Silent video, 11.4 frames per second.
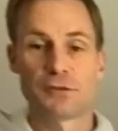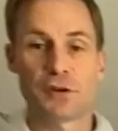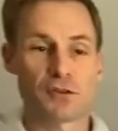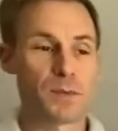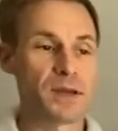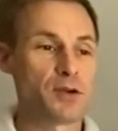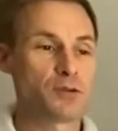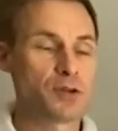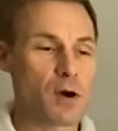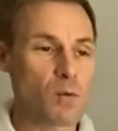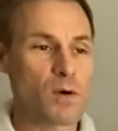Trust me, you
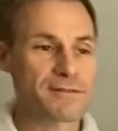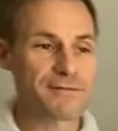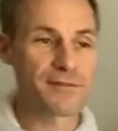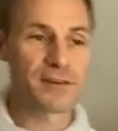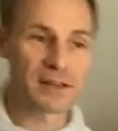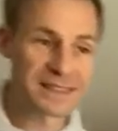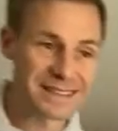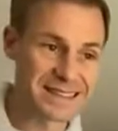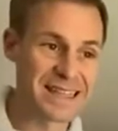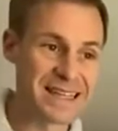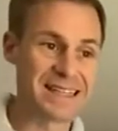don't want to fill a
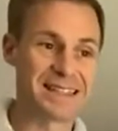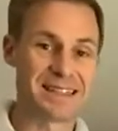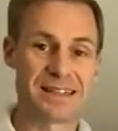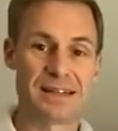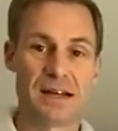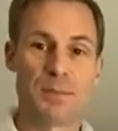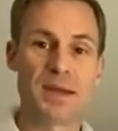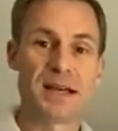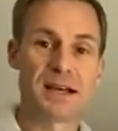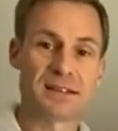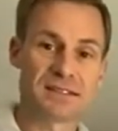seat
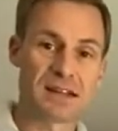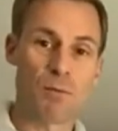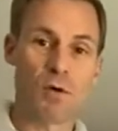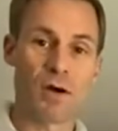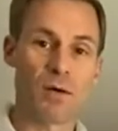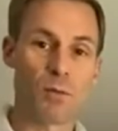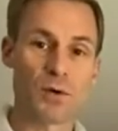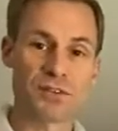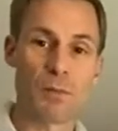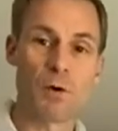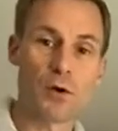because someone
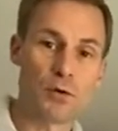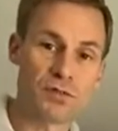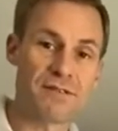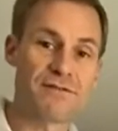who's